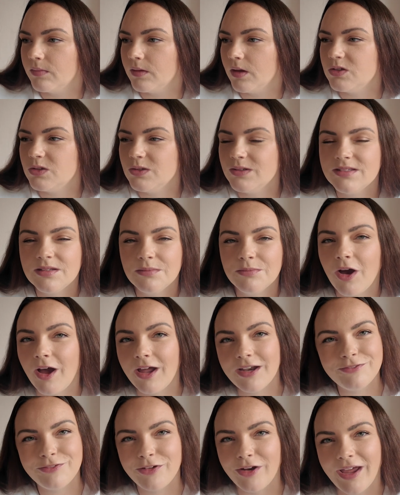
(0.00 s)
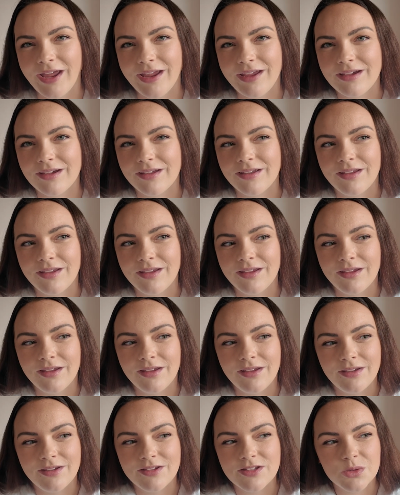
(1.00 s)
I was doing some kind of like
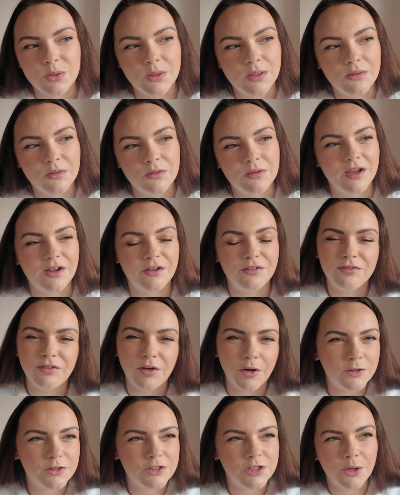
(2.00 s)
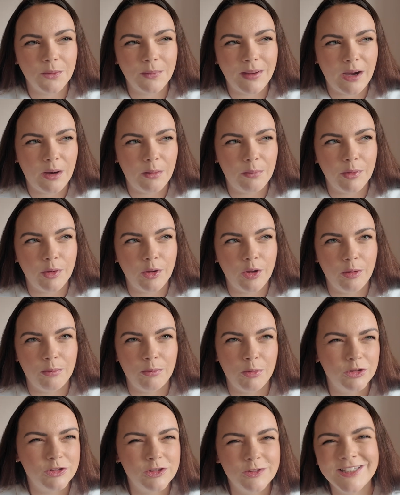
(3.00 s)
sorting through like a photo
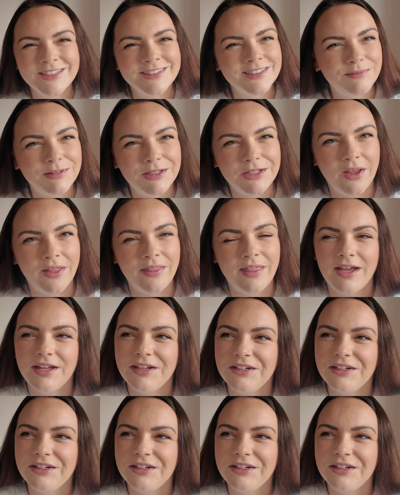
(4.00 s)
album or doing something like that,